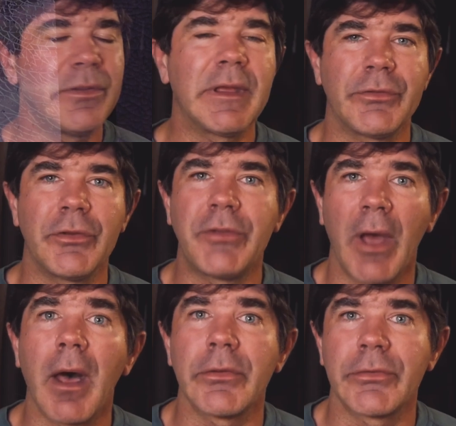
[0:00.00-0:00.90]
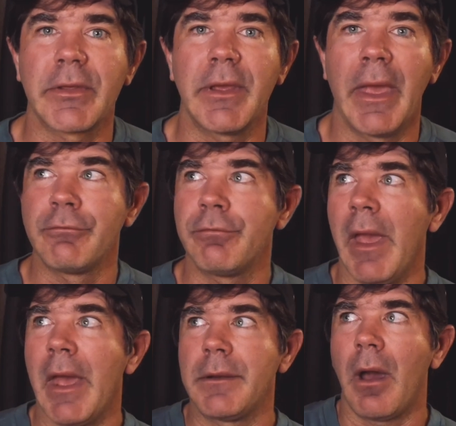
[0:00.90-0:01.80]
to get to dusk and
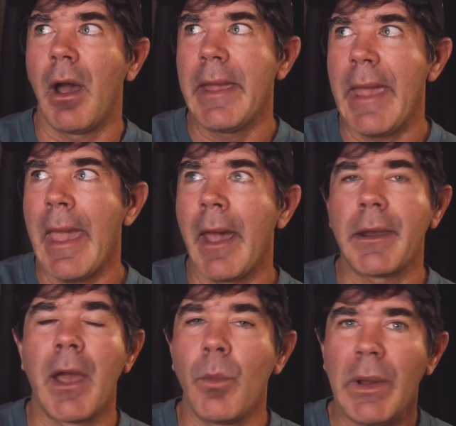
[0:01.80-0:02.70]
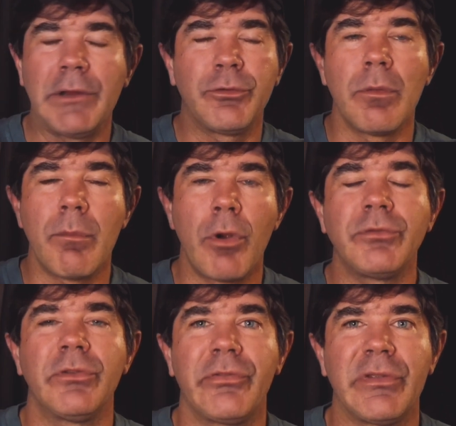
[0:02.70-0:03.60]
and I had I went into
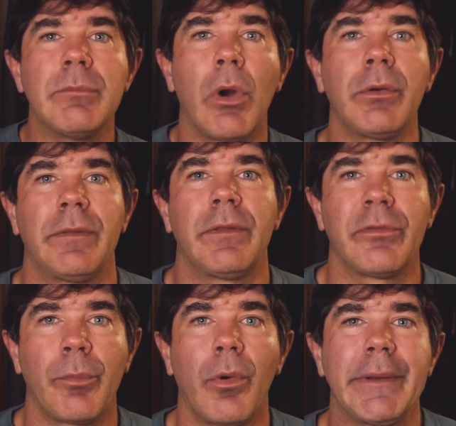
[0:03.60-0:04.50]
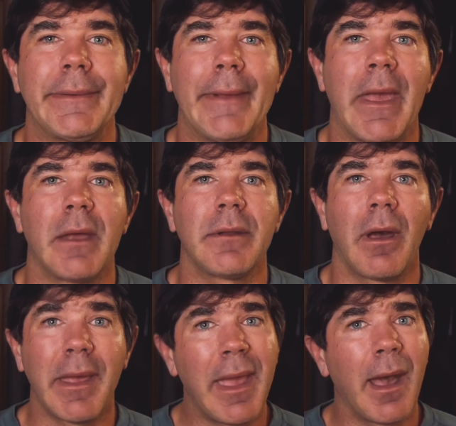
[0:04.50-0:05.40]
emergency mode at this point and
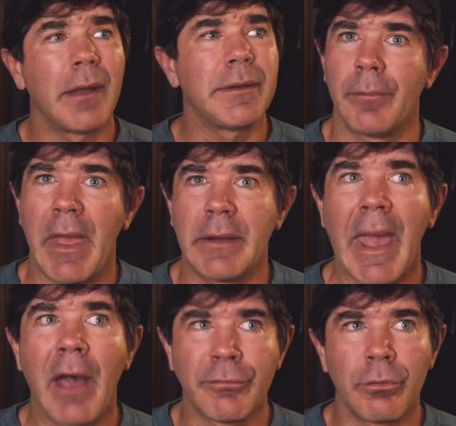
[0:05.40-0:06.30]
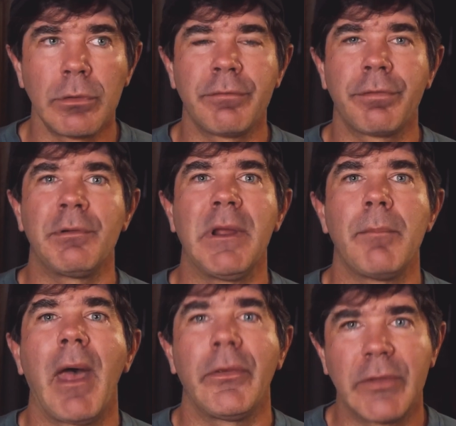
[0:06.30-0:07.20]
I had had half a roll of 3
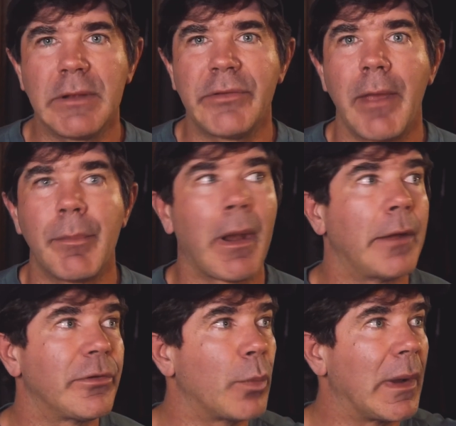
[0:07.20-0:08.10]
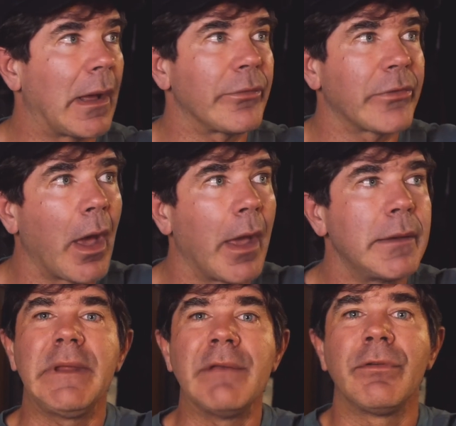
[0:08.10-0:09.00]
M masking tape and I just went
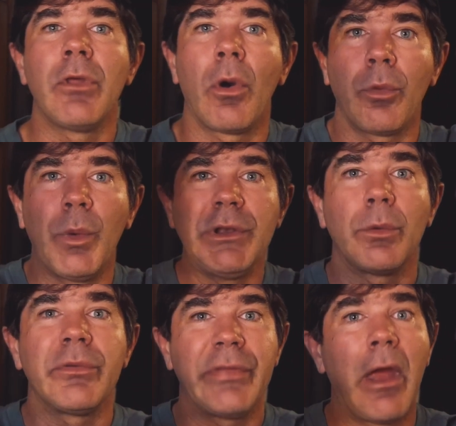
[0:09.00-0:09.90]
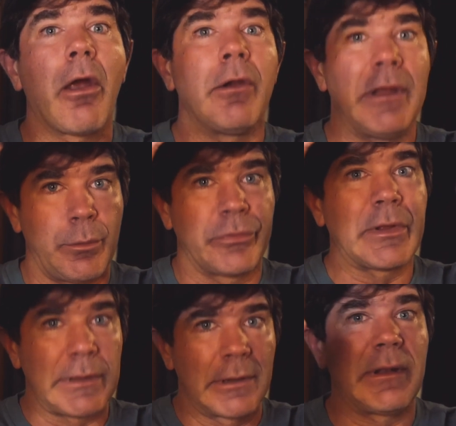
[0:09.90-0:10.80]
outside even though the window was there it was
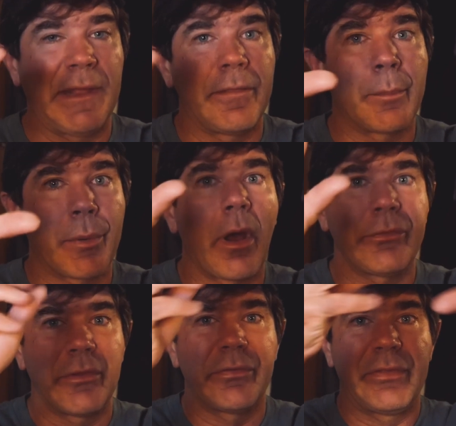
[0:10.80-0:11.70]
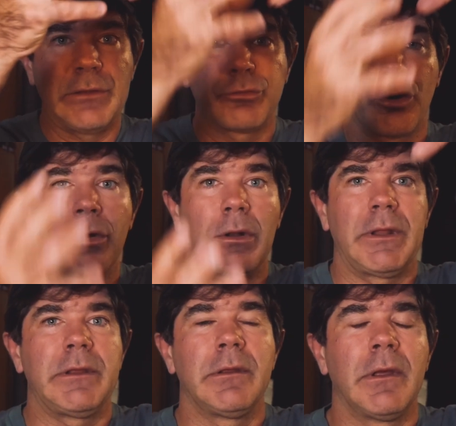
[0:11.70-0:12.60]
clearly in the process the
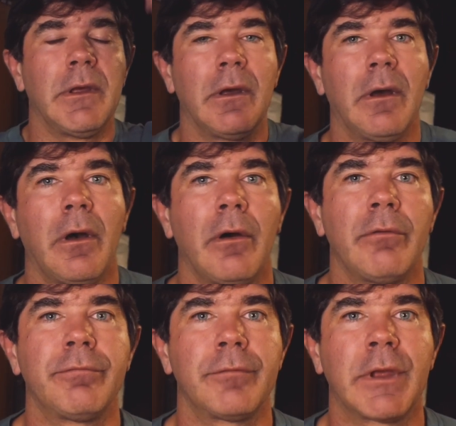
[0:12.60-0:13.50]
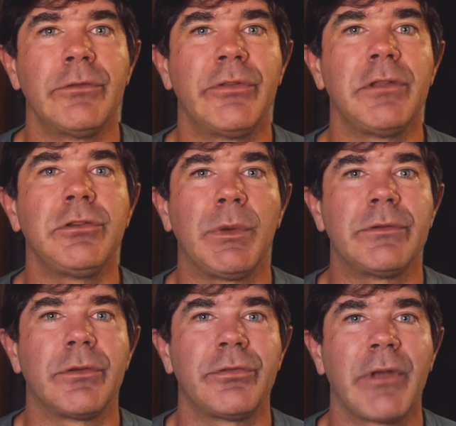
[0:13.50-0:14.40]
internally of
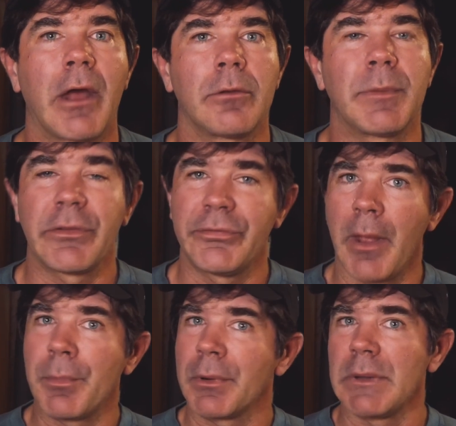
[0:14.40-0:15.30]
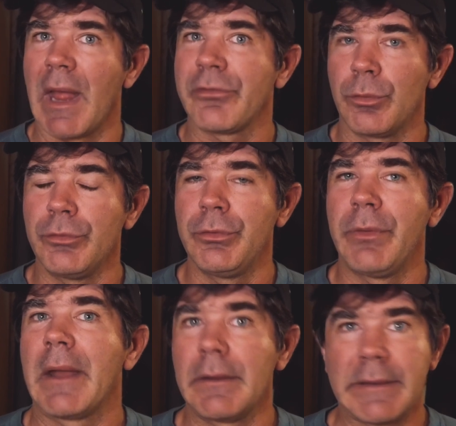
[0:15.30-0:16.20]
continuing to shatter because tempered glass will do
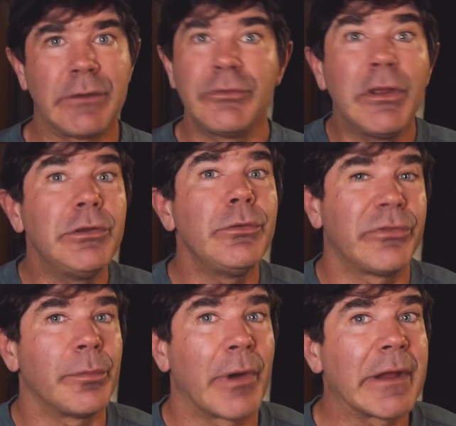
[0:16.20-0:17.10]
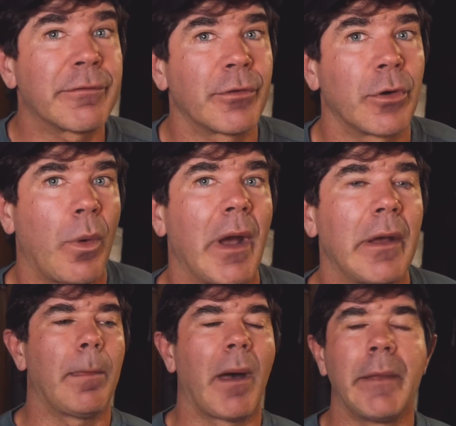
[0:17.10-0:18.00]
that and it continues to break for a
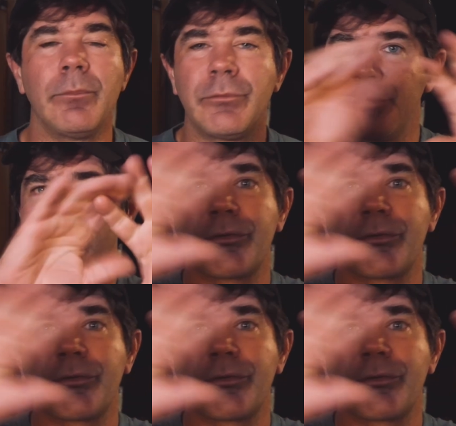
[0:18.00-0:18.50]
while. I just